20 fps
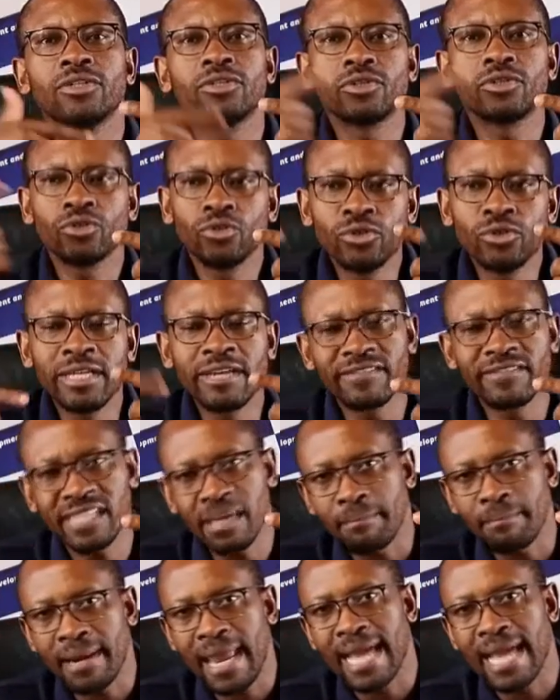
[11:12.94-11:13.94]
you would have
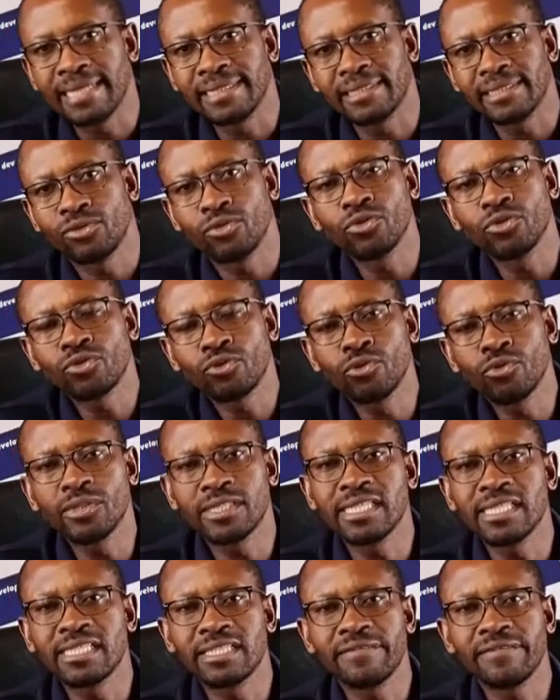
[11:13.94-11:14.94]
supplied those goods
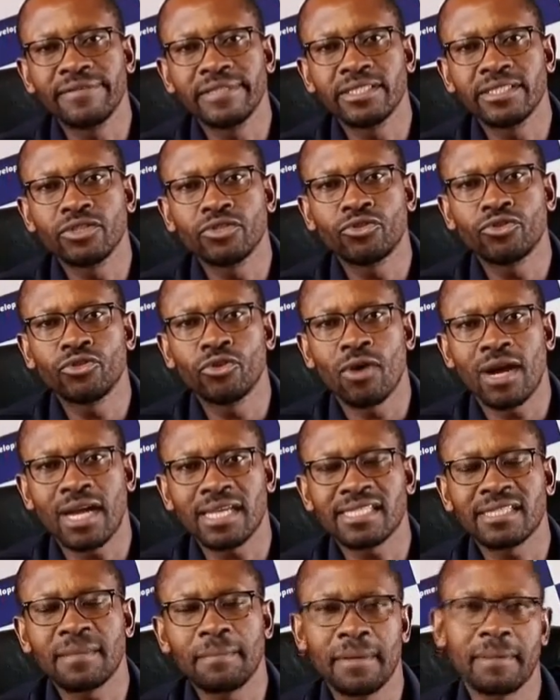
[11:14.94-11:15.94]
and services to your
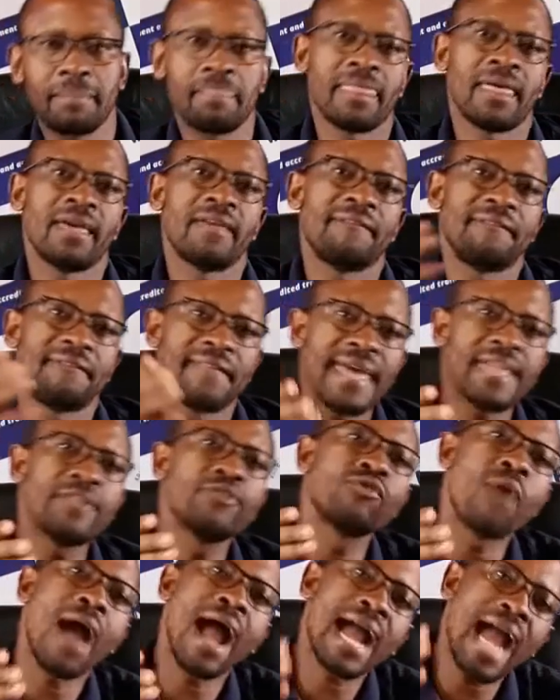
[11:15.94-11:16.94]
customer. Then
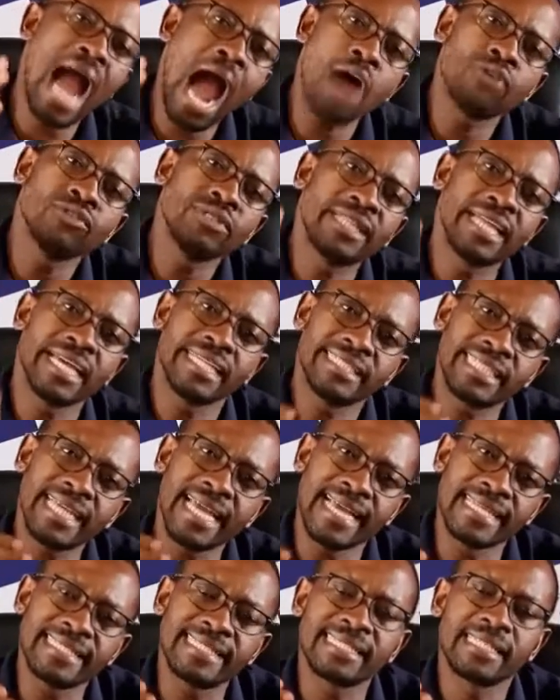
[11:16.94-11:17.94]
you account that
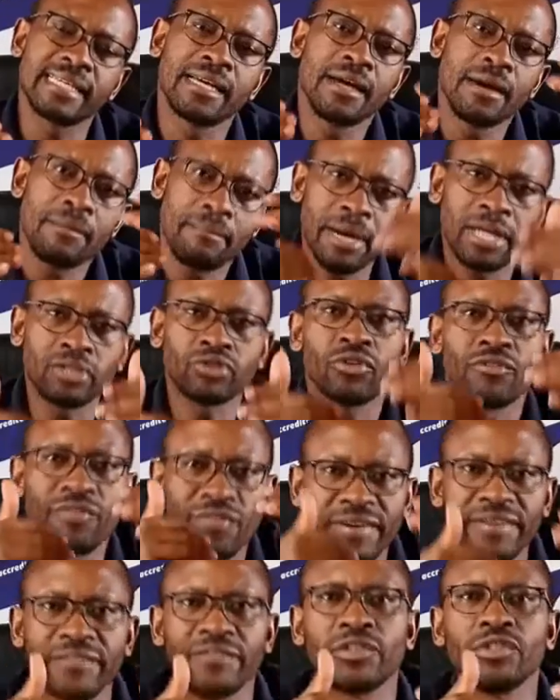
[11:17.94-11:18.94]
as part of
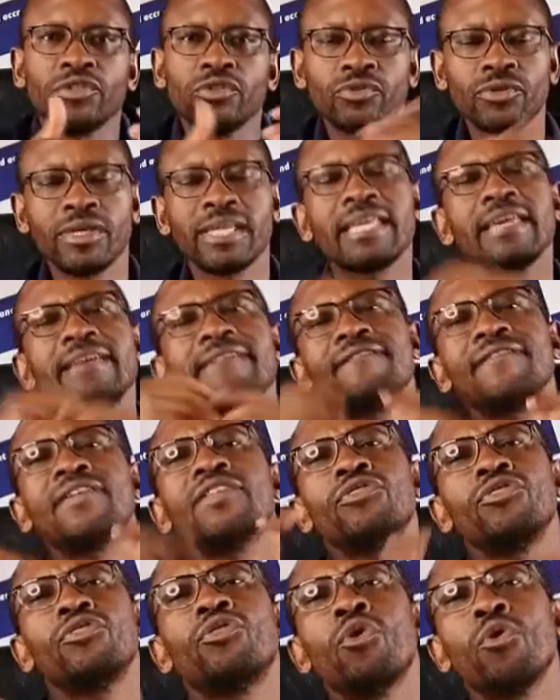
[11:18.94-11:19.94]
revenue,
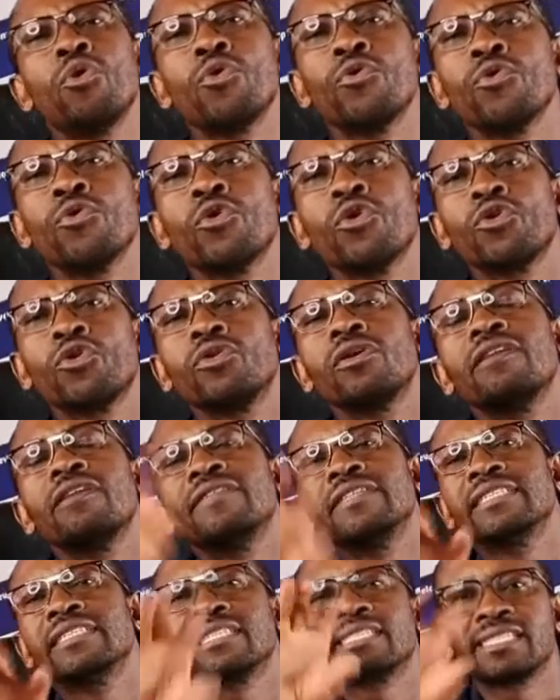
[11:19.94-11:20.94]
even though you
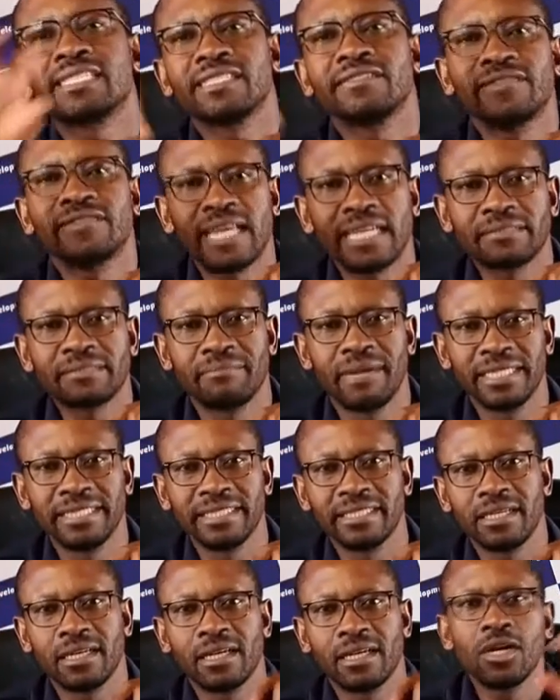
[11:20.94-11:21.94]
haven't received that money.
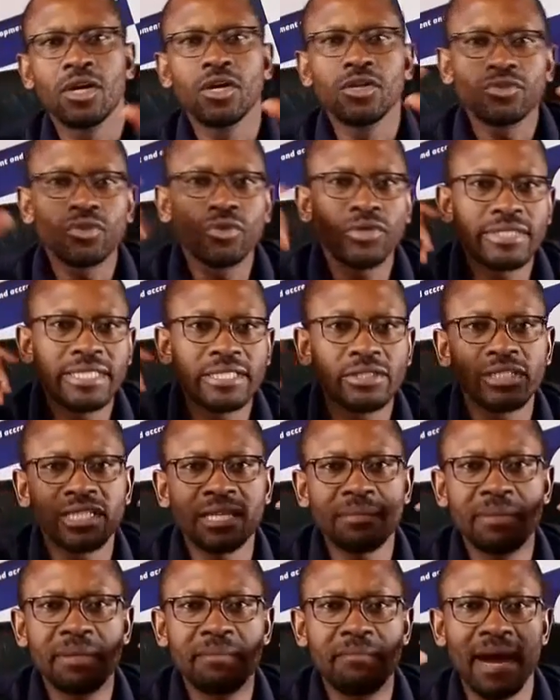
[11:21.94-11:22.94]
So you need to
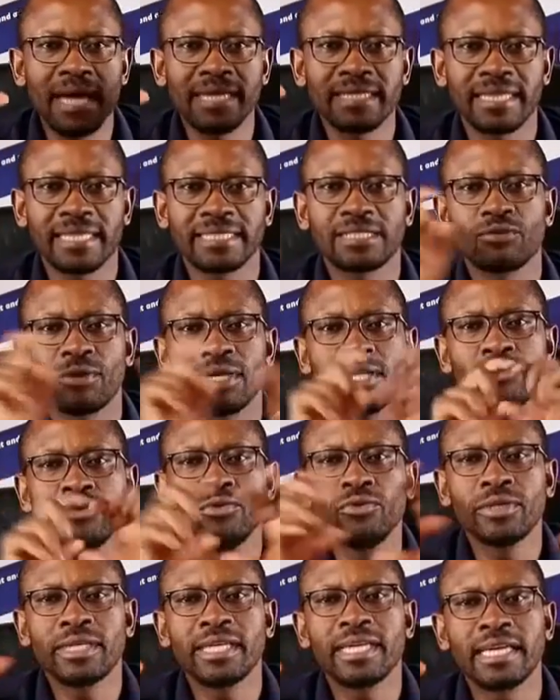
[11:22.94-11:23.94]
keep in mind that when you're
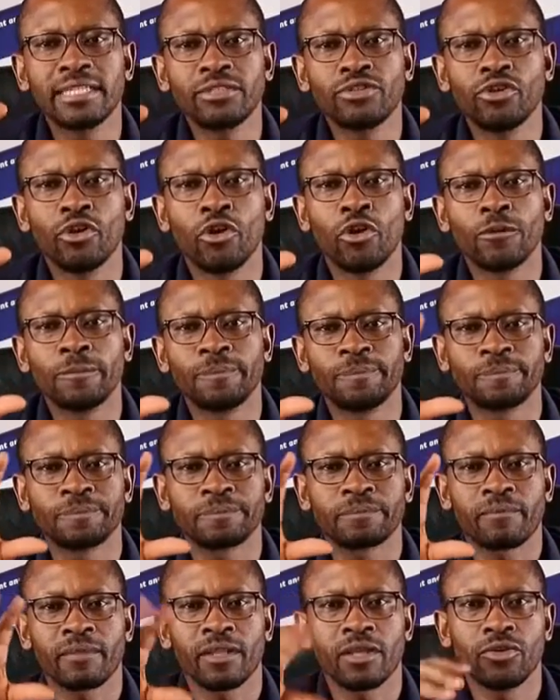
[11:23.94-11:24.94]
looking at your
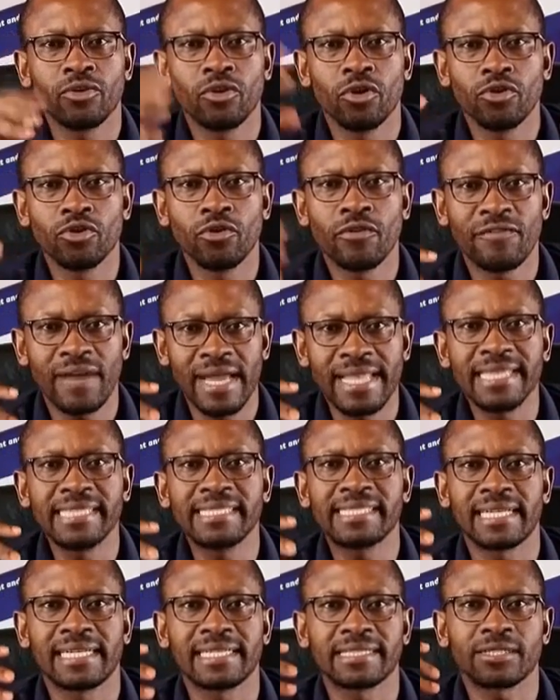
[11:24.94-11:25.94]

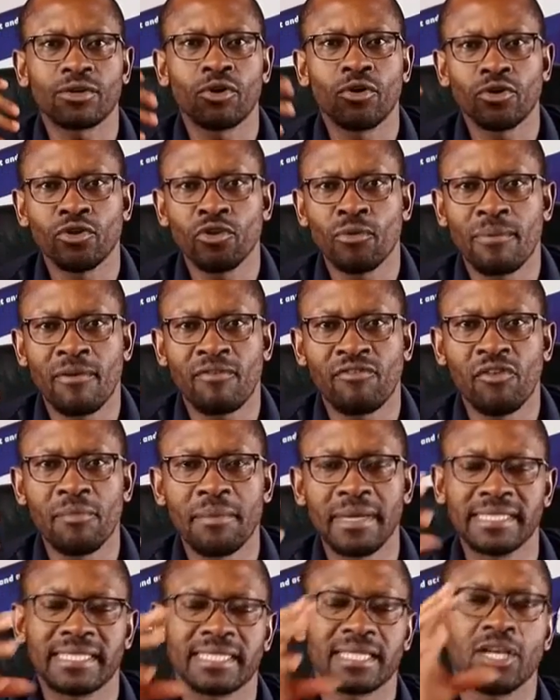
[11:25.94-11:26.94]
financials or your
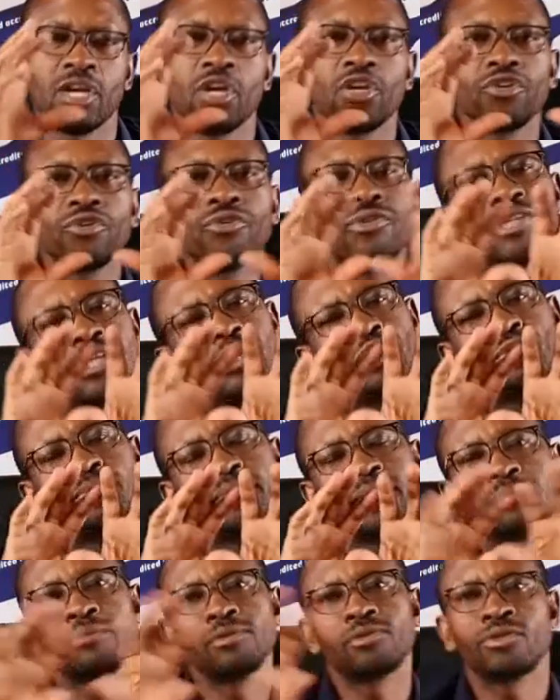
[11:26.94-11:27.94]
performance, you need to be
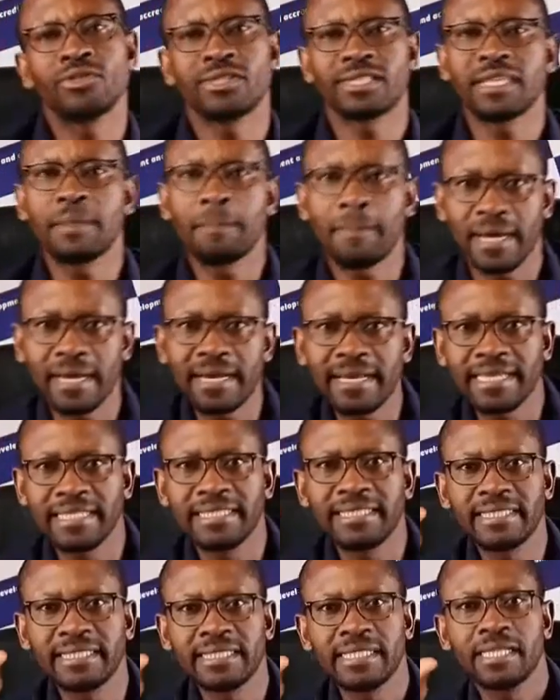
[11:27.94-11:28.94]
able to
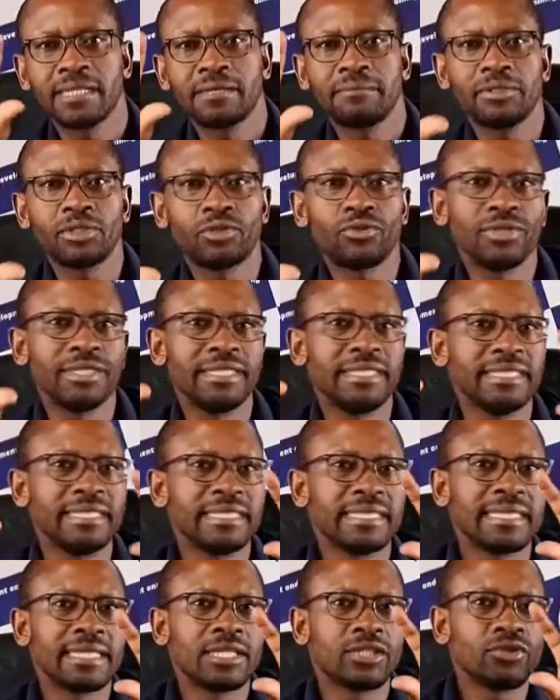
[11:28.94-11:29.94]
separate
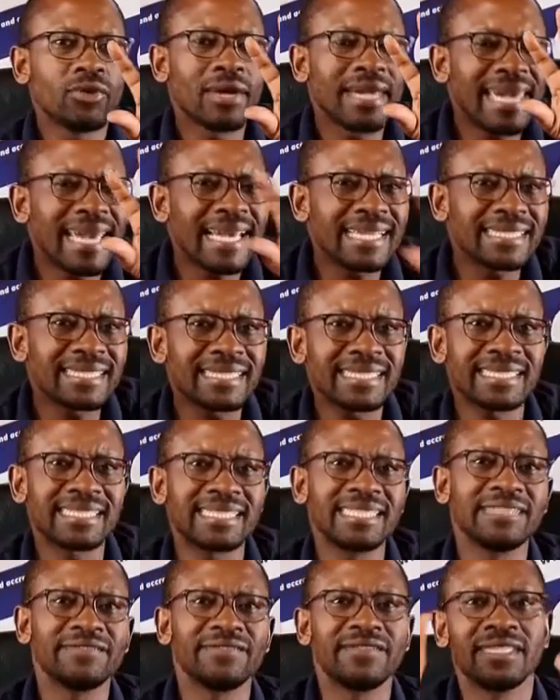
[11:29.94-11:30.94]
between your cash
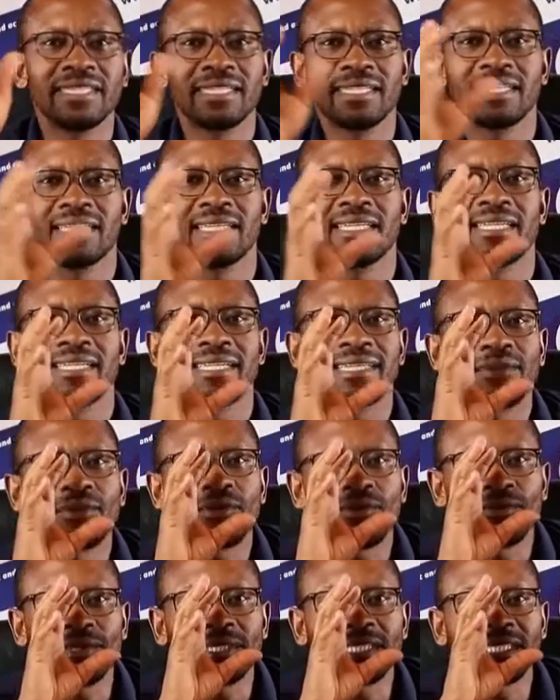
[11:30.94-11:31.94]
received,
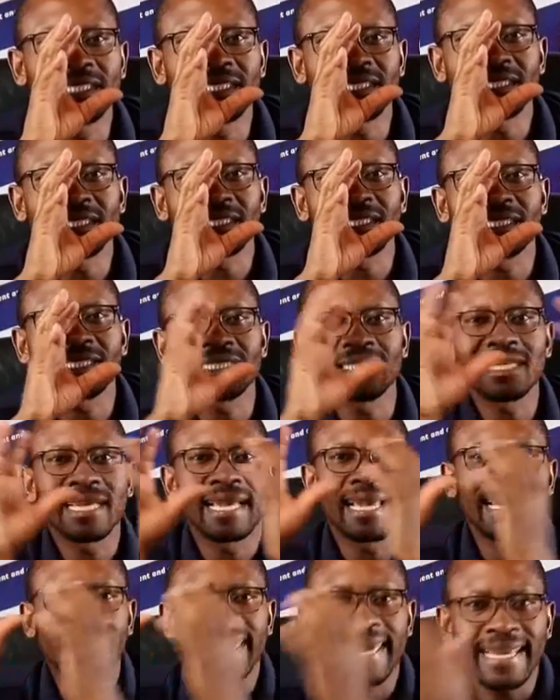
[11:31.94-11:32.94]
which is
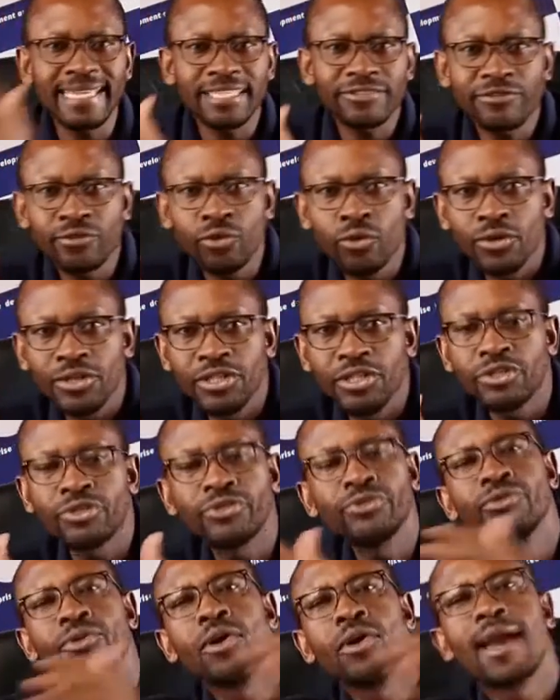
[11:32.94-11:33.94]
a cash flow
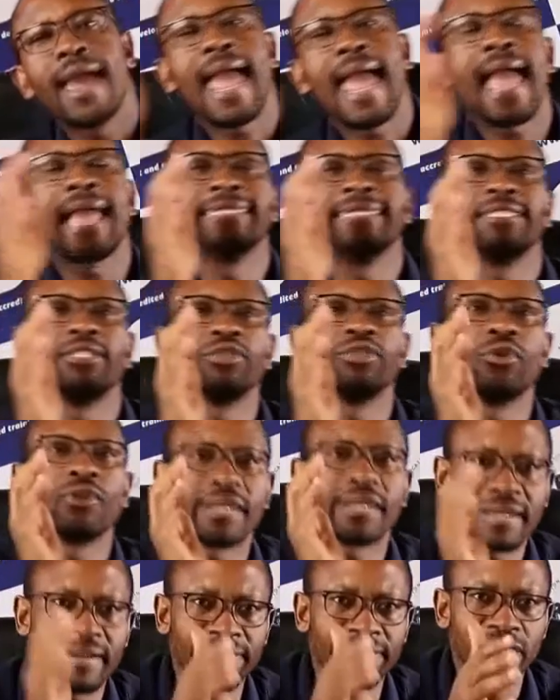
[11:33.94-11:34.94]
issue, and your
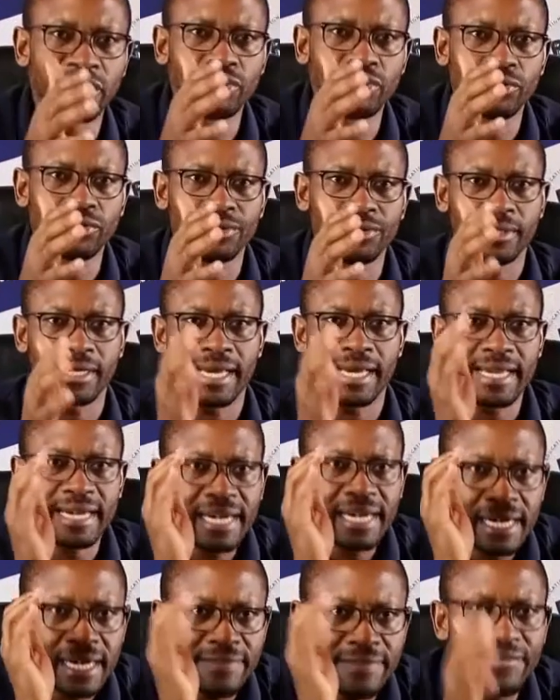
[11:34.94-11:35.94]
revenue. A
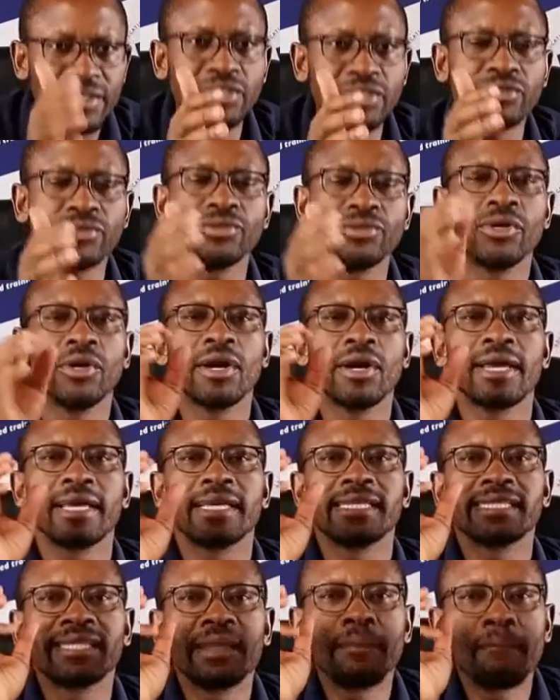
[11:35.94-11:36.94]
revenue
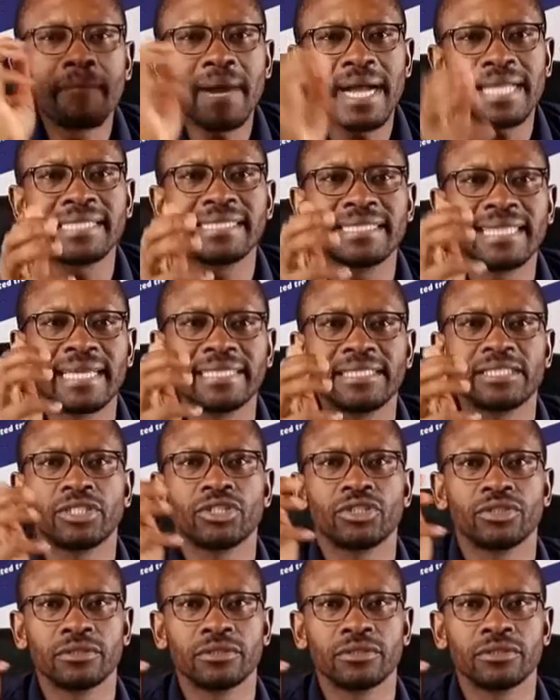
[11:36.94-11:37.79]
is the money that